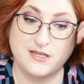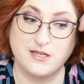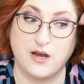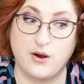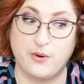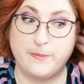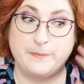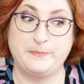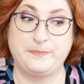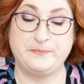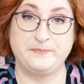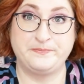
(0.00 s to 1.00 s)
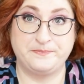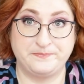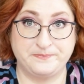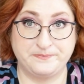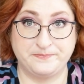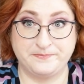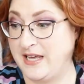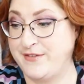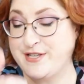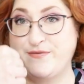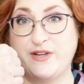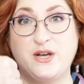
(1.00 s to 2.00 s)
So give
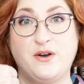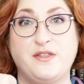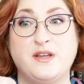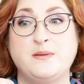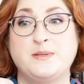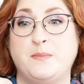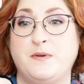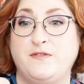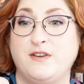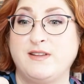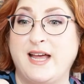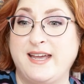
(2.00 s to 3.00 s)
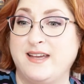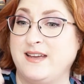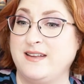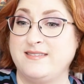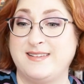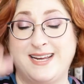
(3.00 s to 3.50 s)
this video a thumbs up if you like it.